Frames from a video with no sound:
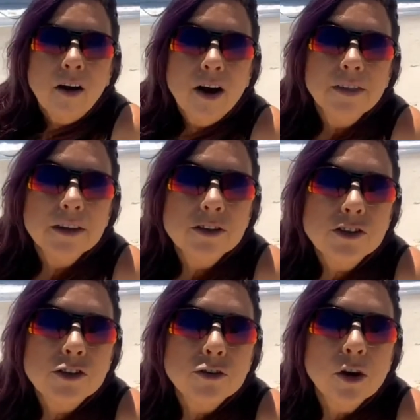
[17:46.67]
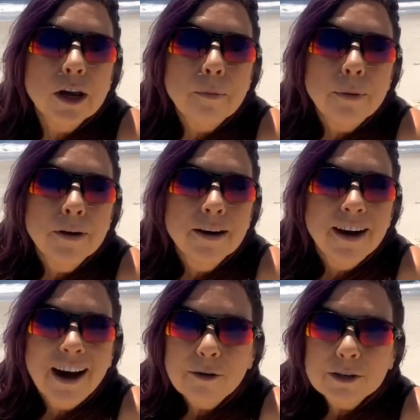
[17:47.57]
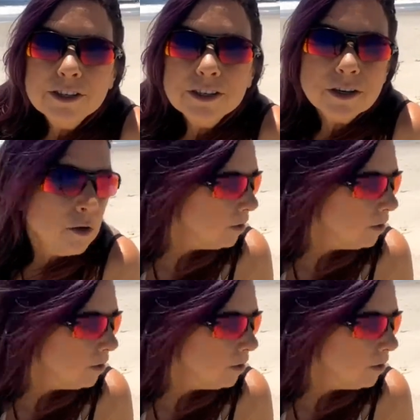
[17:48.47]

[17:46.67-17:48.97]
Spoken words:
on this trip, I would just go